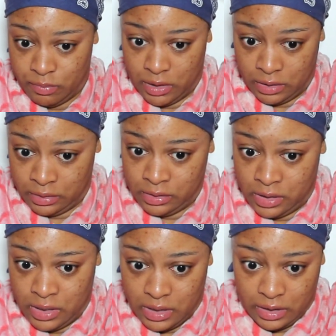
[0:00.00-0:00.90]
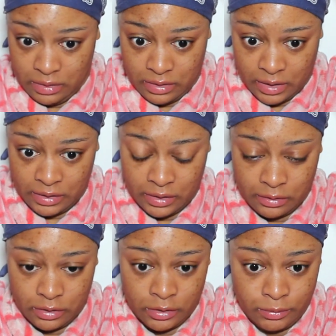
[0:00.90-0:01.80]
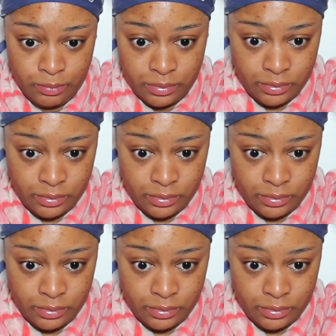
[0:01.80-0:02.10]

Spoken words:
band and tie that up.